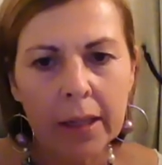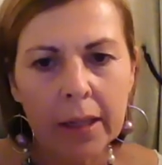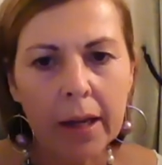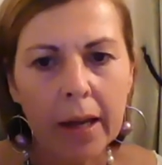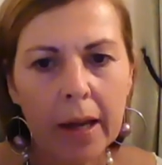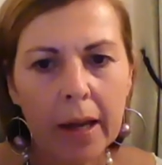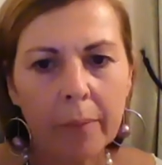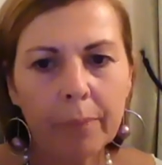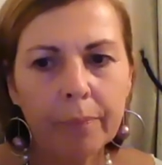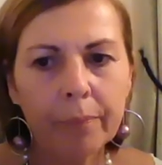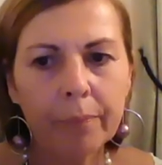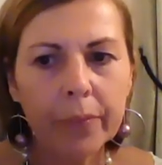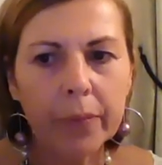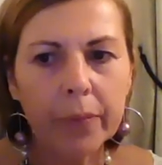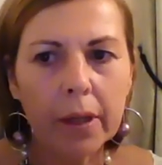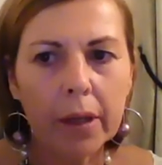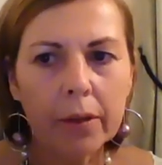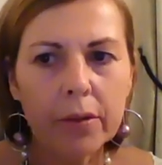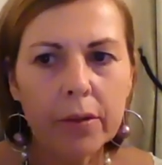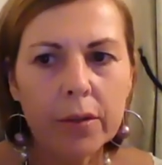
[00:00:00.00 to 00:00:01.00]
um,
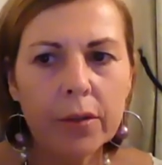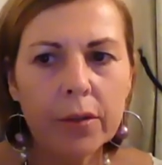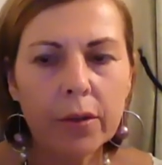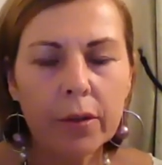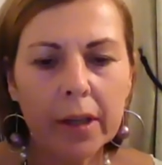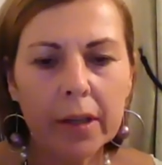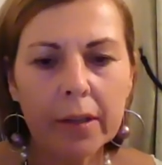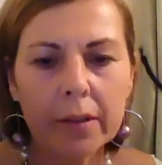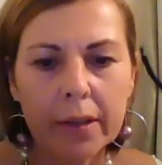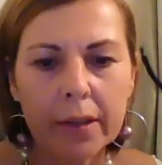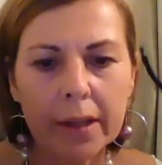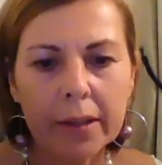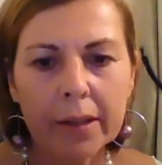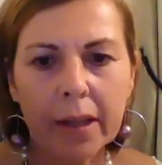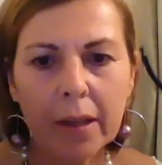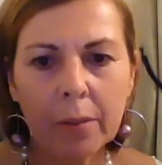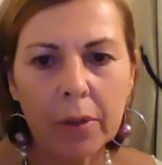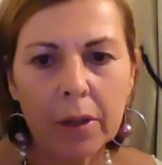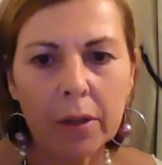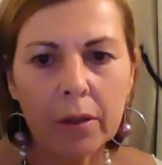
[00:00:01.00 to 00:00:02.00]
so that that
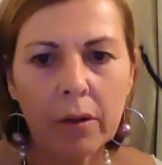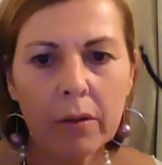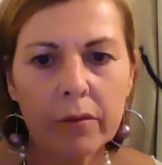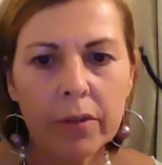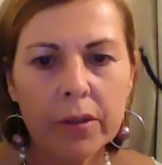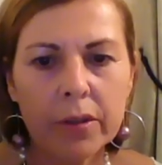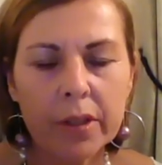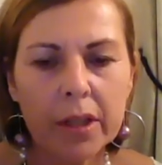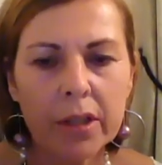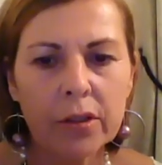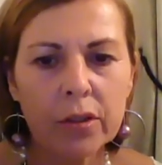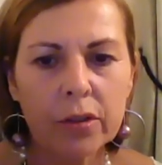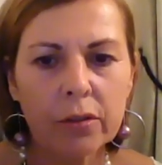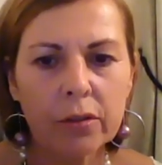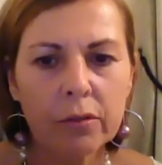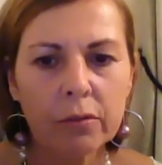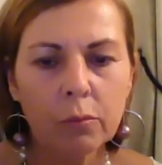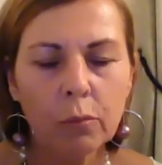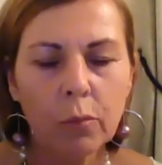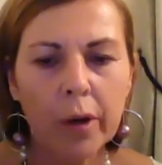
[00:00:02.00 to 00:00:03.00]
can be a
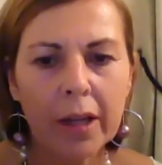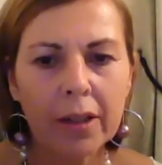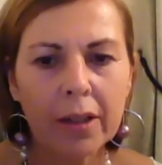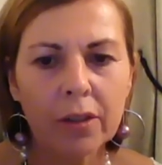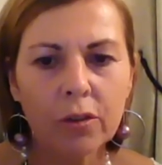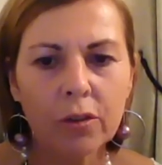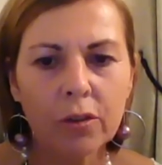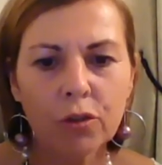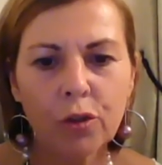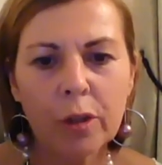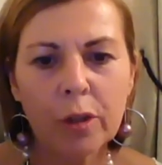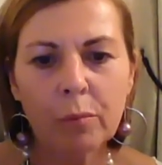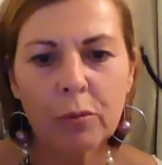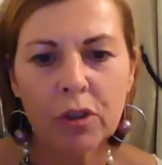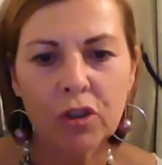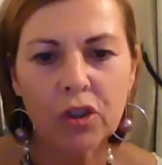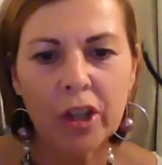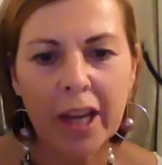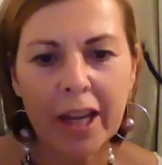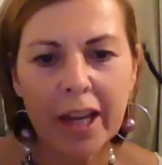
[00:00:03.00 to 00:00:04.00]
conversation when
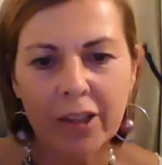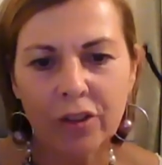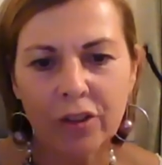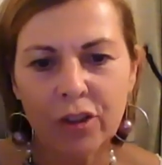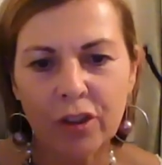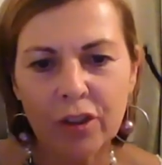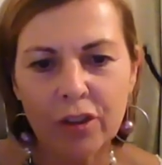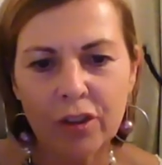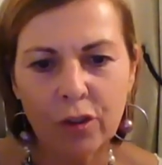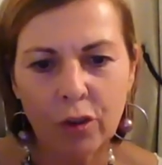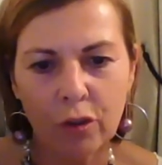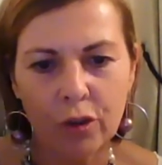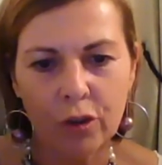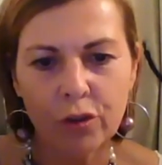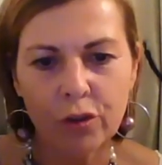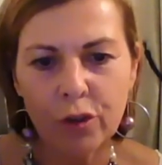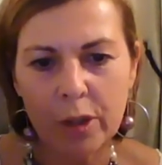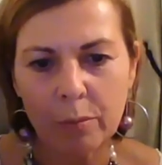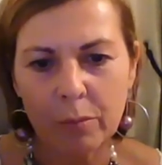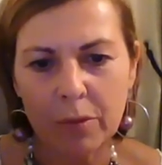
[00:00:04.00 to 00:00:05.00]
treatment changes or
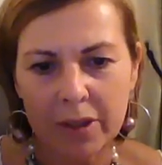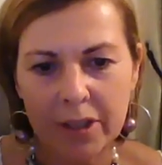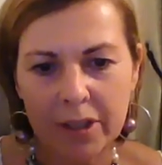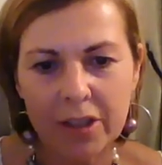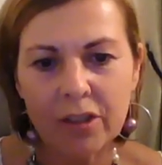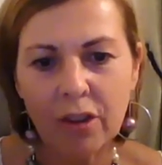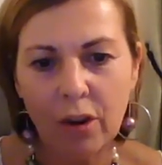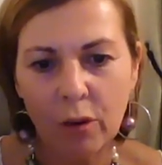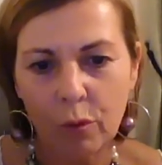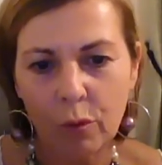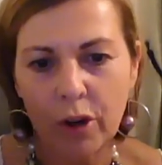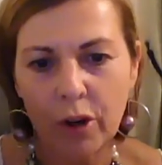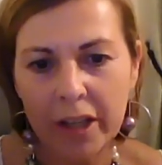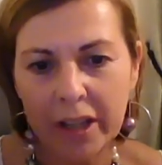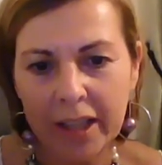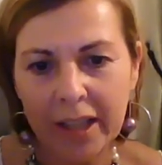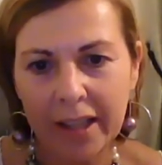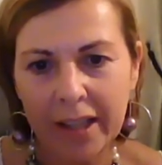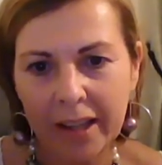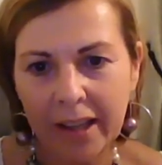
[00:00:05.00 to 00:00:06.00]
treatment is not
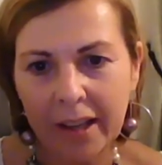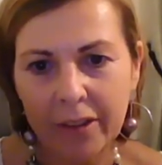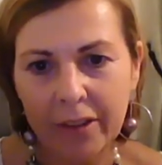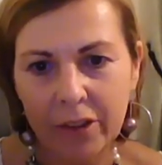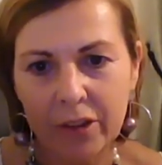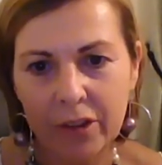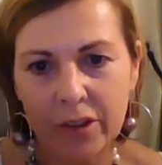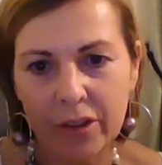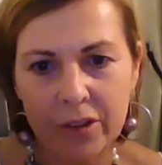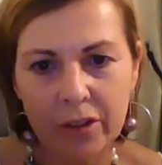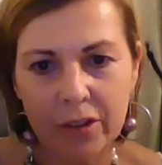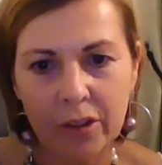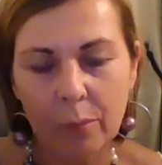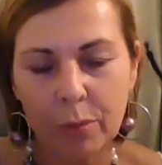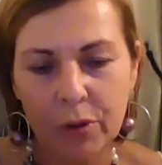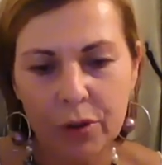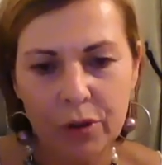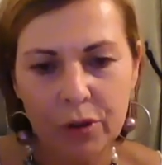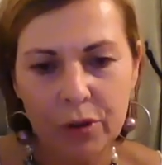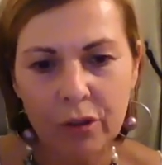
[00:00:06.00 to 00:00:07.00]
working and there is an
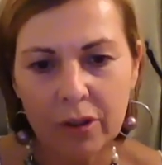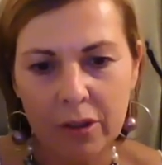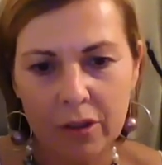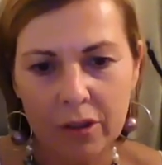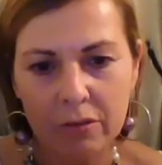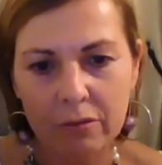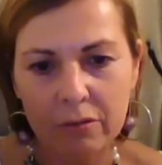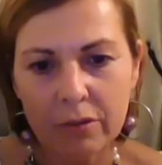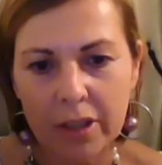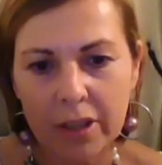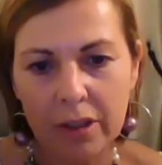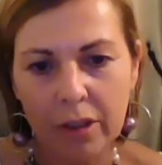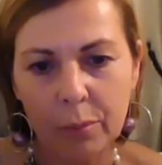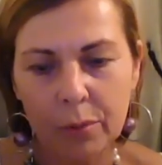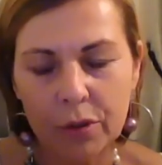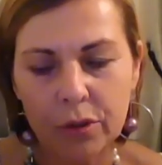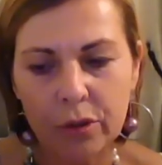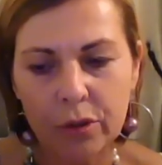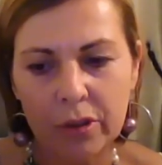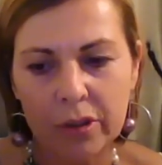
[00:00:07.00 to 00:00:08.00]
opportunity there's a real
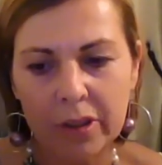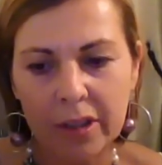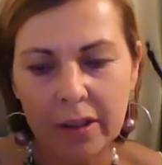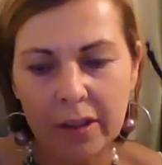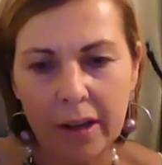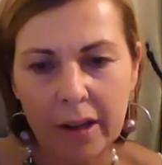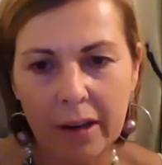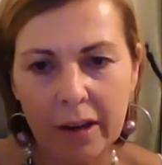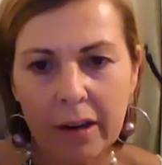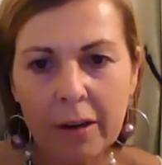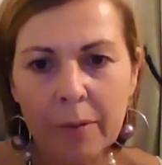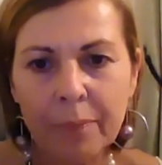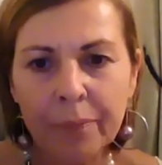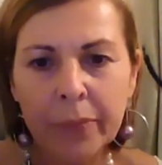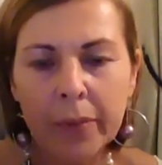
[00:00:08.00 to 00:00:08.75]
opportunity there